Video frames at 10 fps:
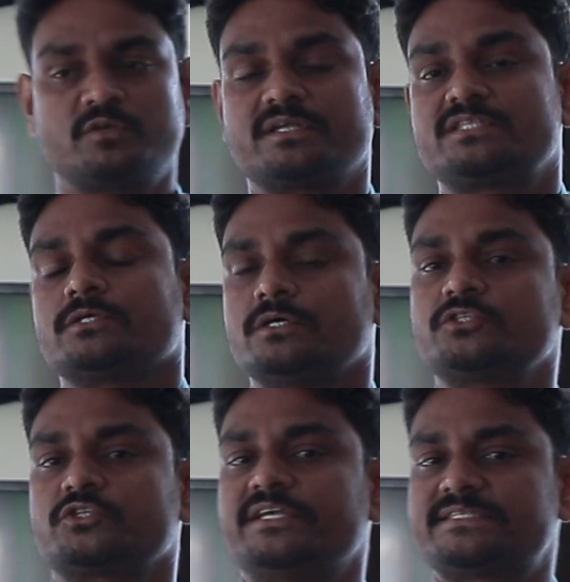
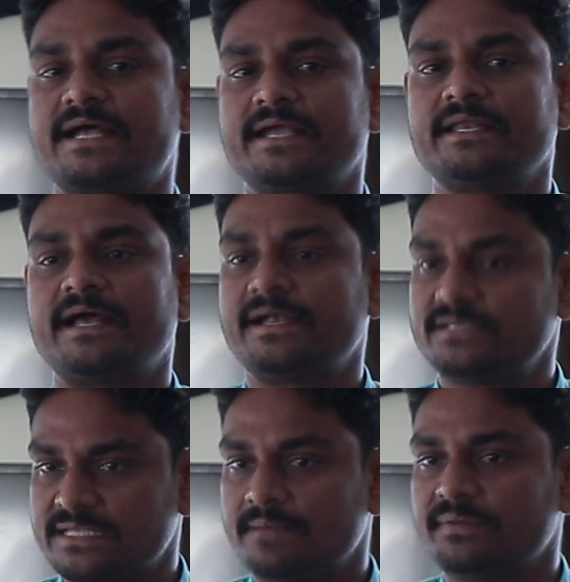Research, design
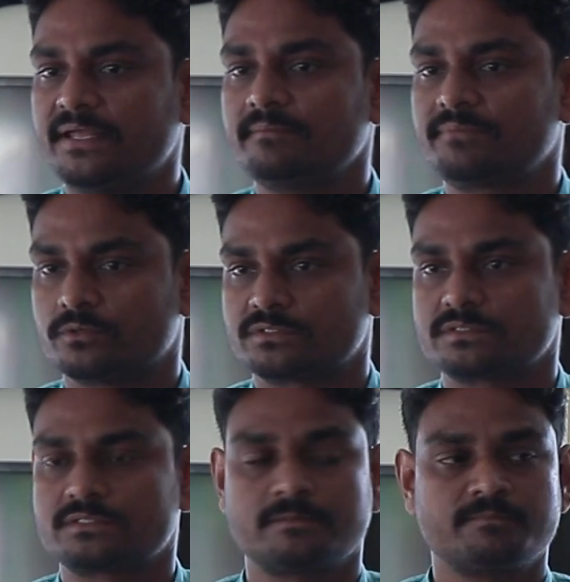and sampling
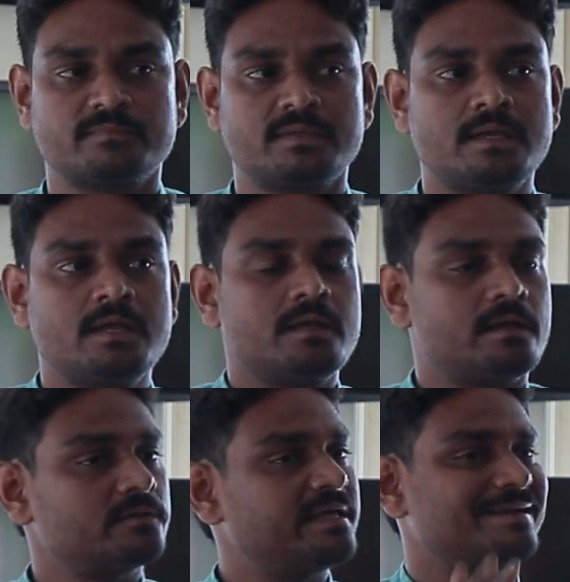process.
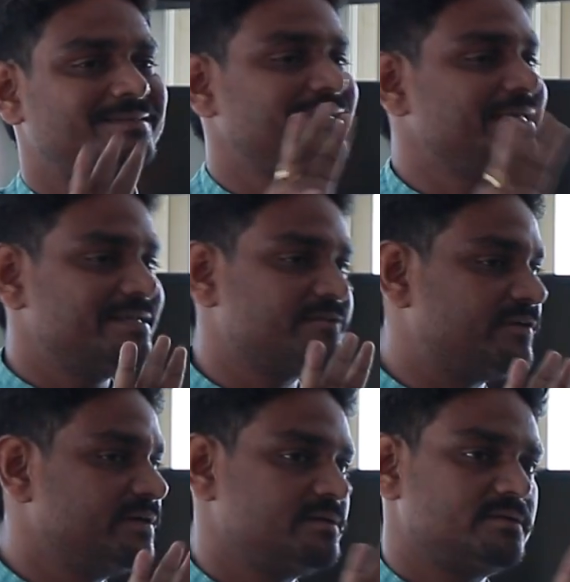Now there are 3
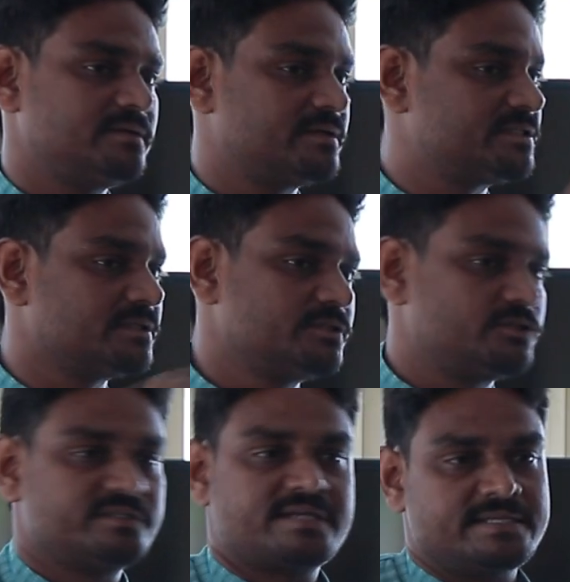different research
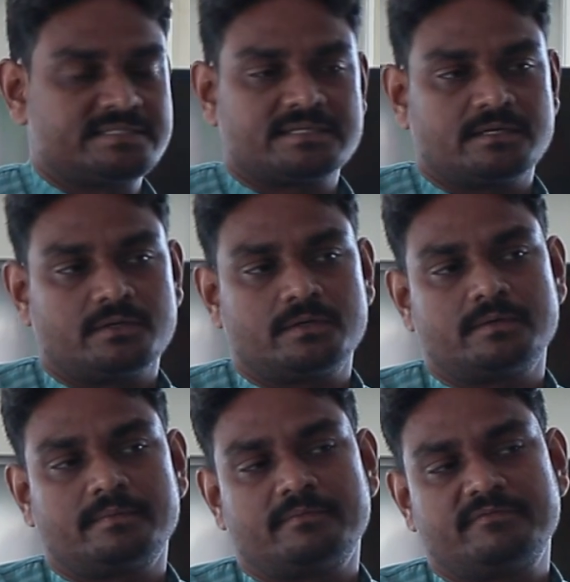designs
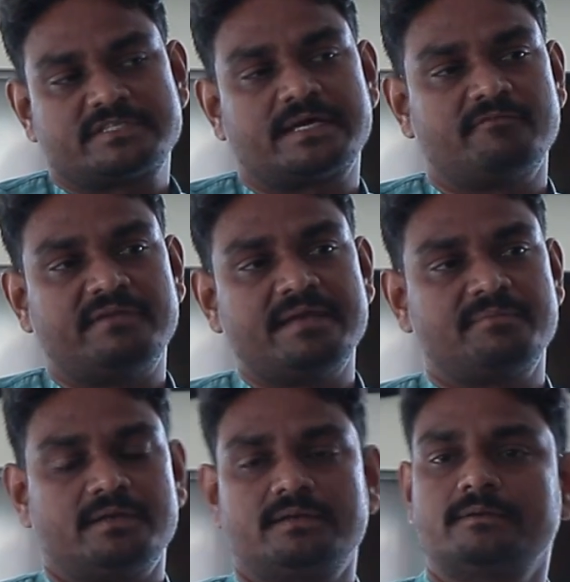which are
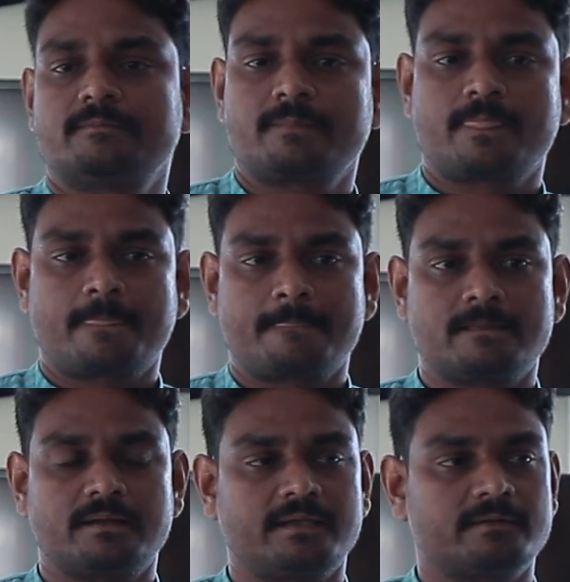available.
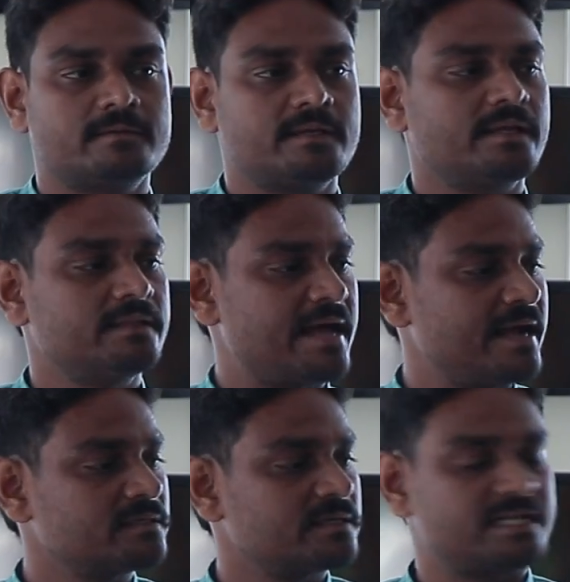Okay. In
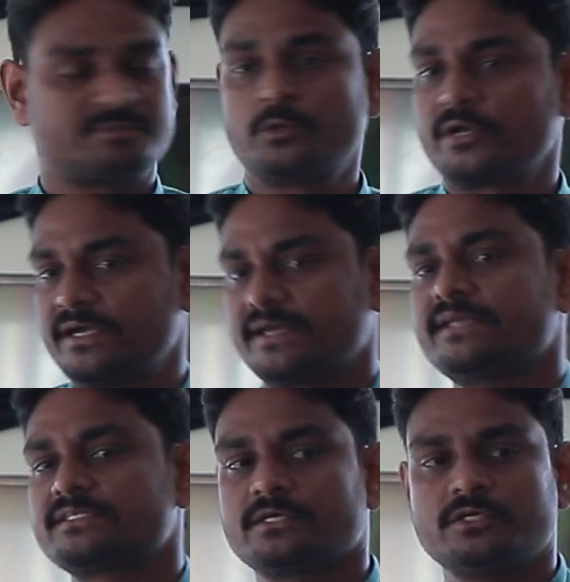that, exploratory
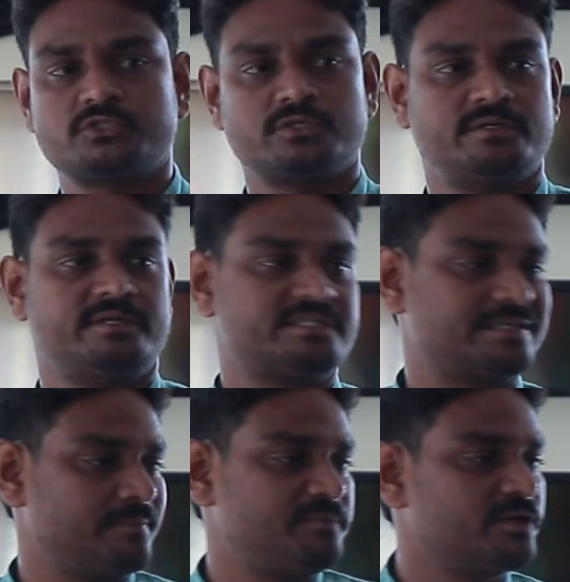research,
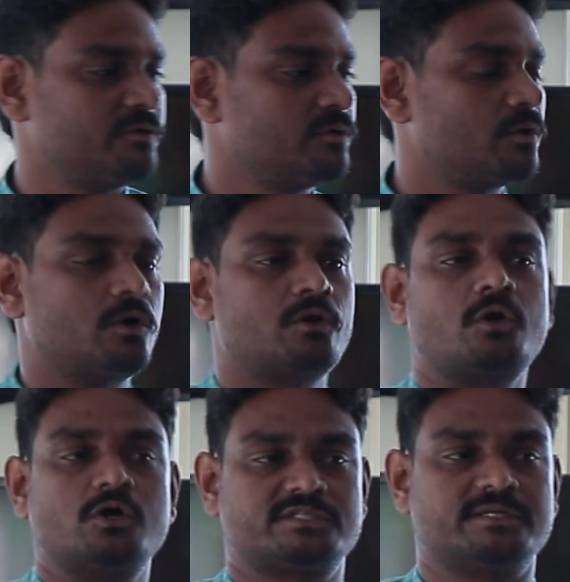descriptive or
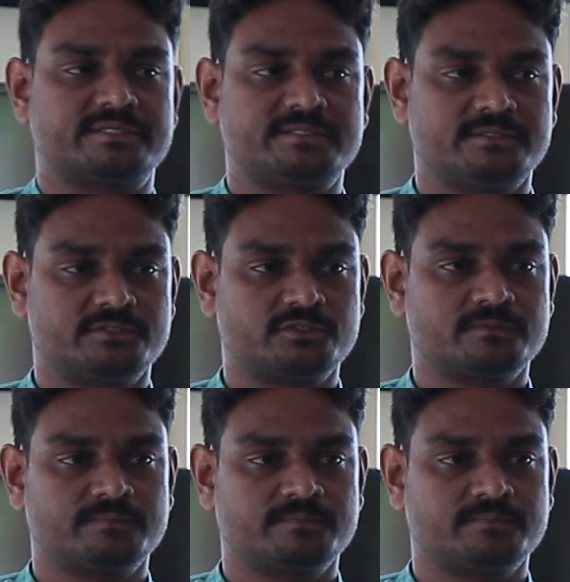causal research.